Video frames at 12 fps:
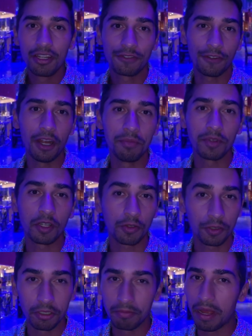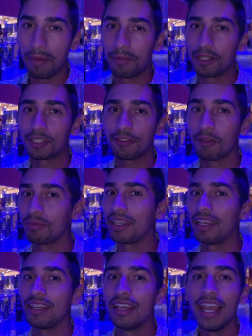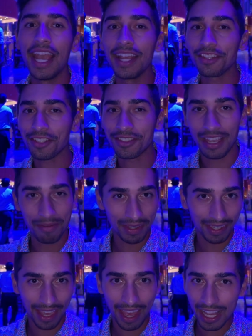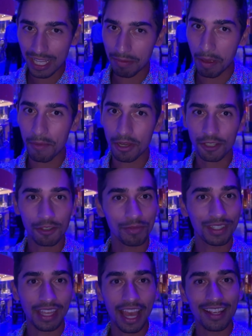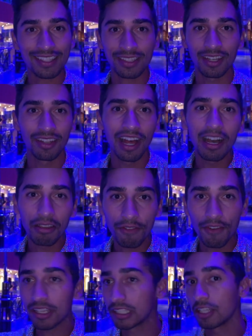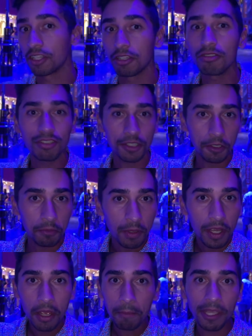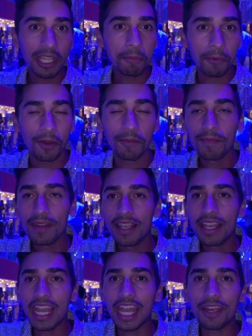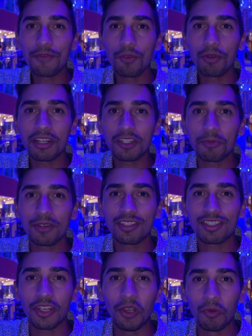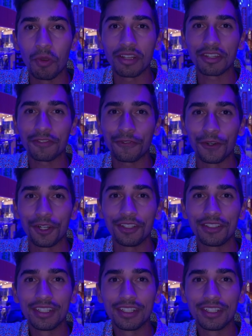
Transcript: from the crew members, from the entertainment cast members, from the guests along with us, the YouTube people. Everyone has been so wonderful.